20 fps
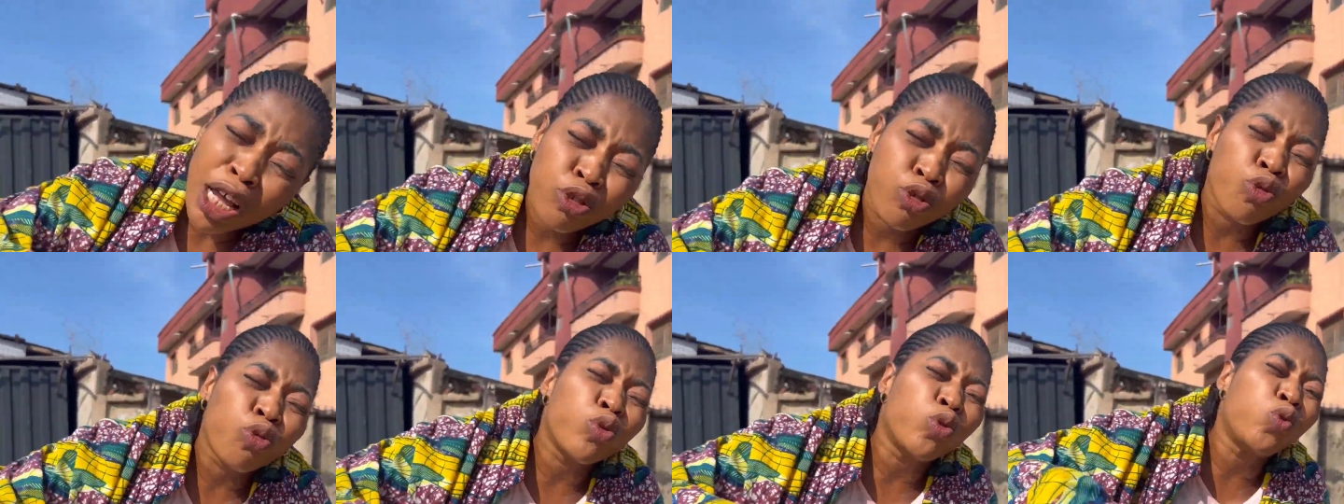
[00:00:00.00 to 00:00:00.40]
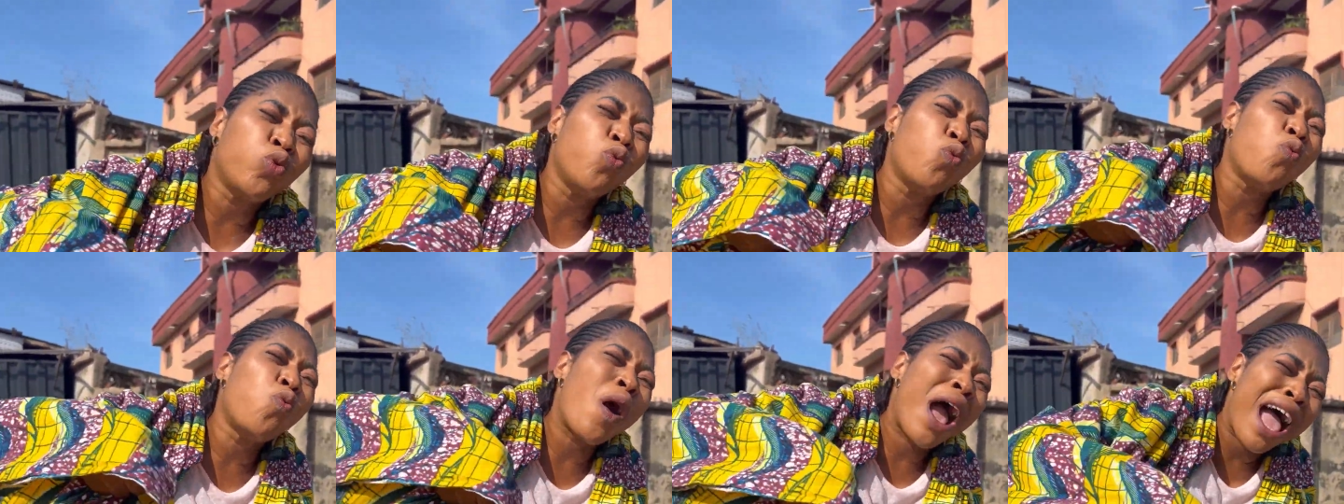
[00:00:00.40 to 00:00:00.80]
to
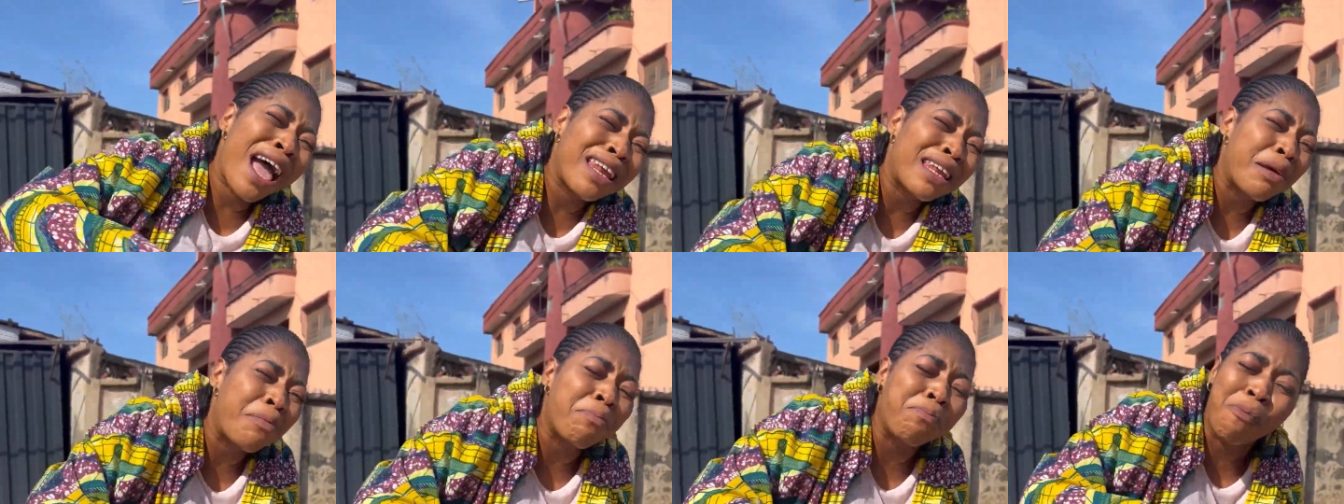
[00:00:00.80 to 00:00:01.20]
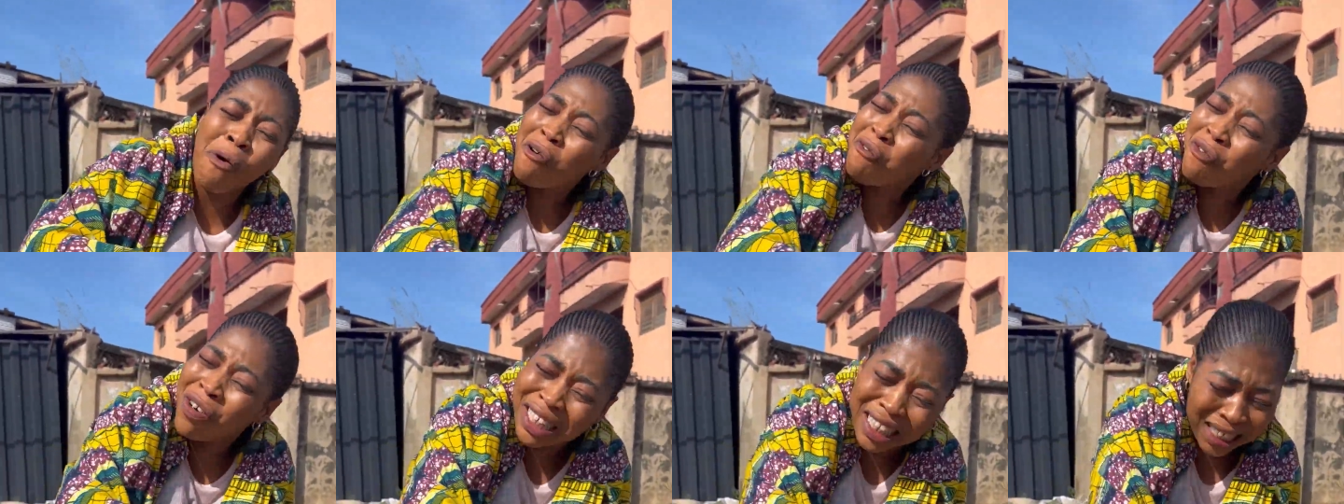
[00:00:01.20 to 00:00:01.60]
dwell in
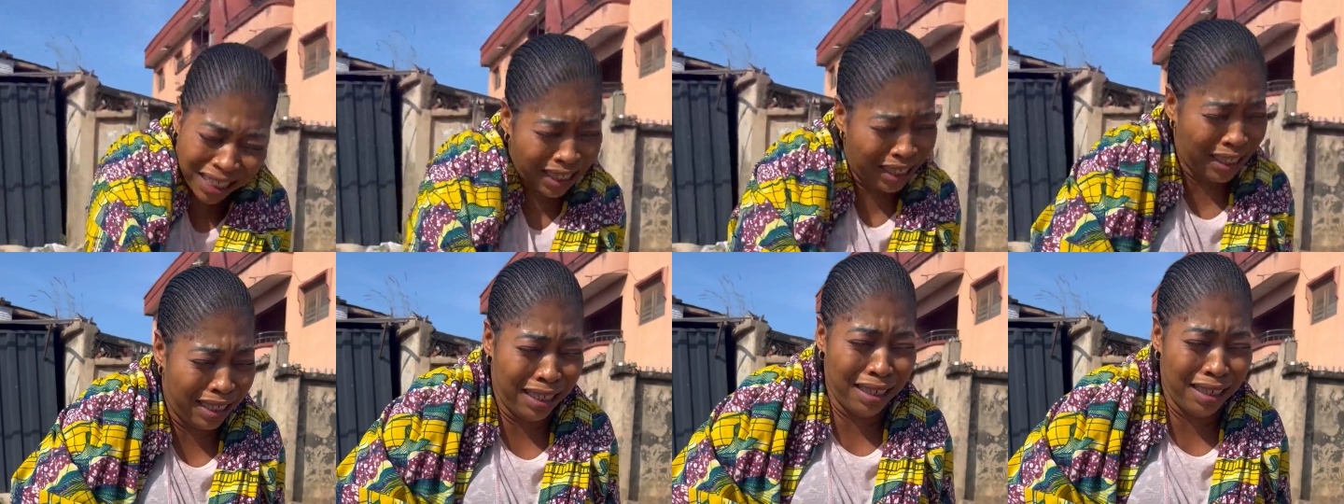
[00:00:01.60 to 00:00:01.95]
poverty